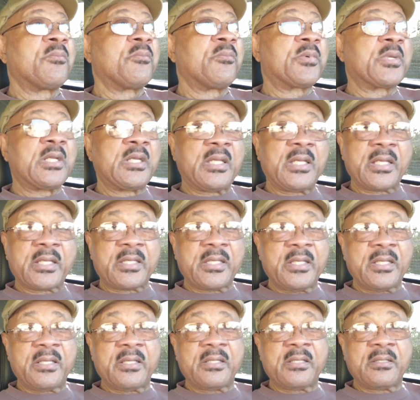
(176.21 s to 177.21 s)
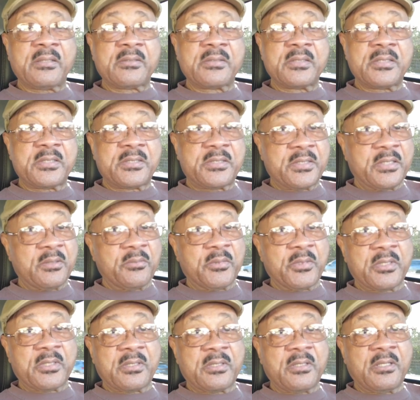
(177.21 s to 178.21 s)
But I like the
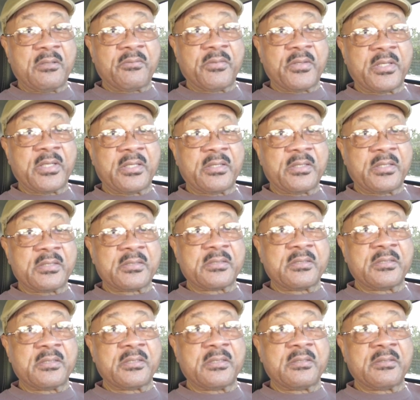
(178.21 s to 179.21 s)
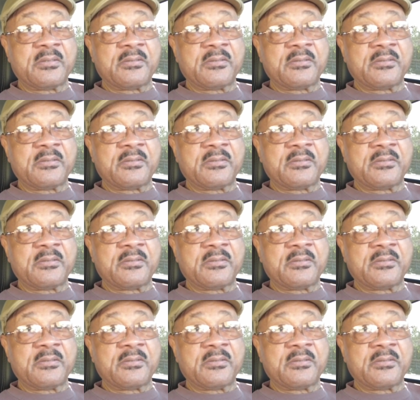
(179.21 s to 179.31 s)
cinnamon coffee cake. That's good.